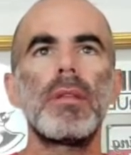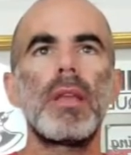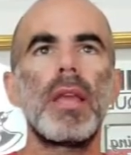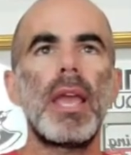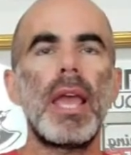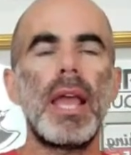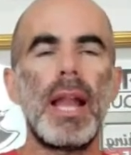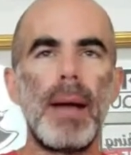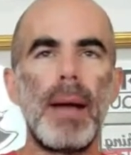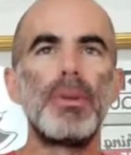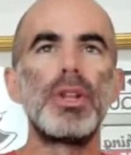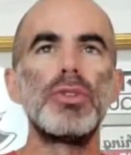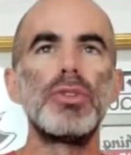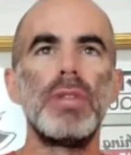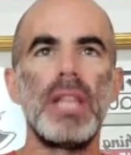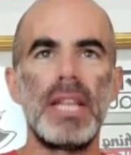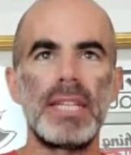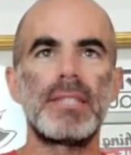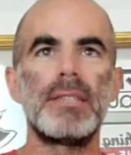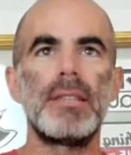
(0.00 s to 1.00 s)
And I'm going to do
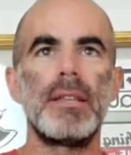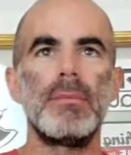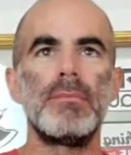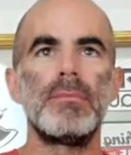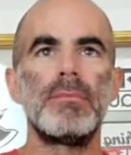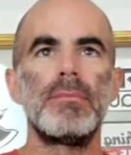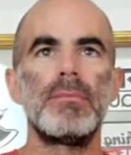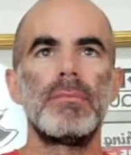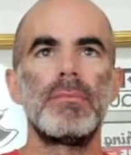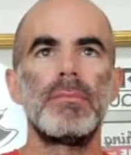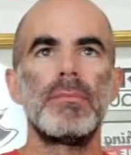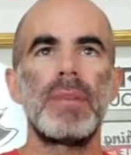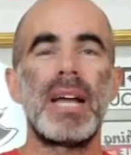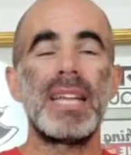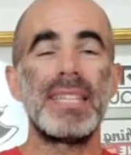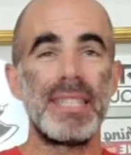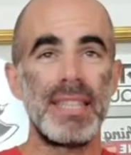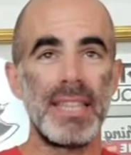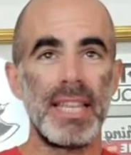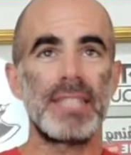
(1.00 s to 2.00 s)
less than them. I
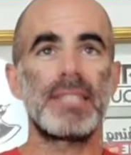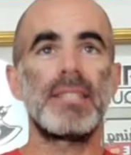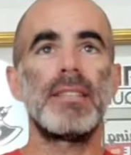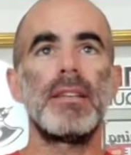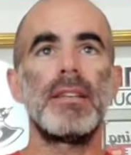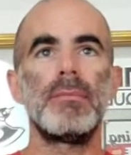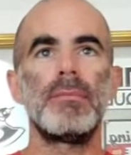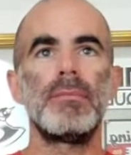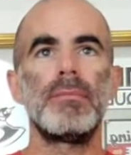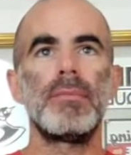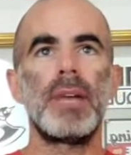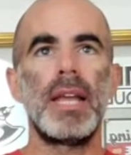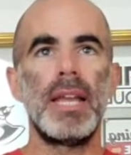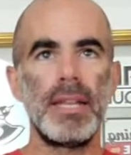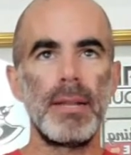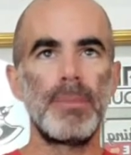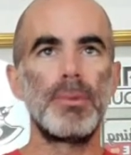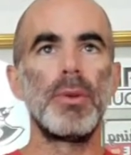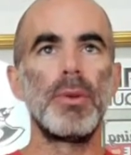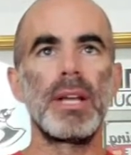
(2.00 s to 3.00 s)
did less than them. I
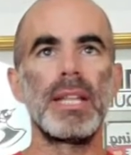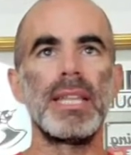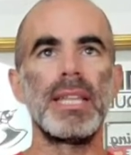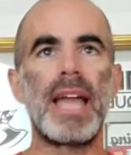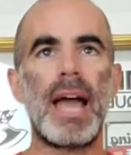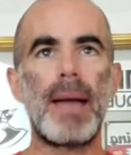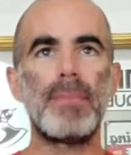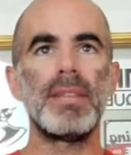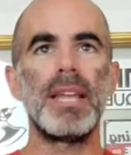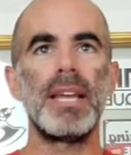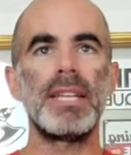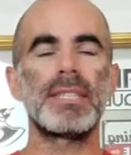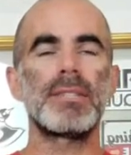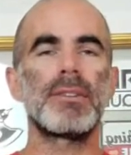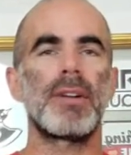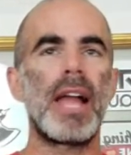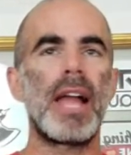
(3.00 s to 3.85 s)
end up doing a lap less or a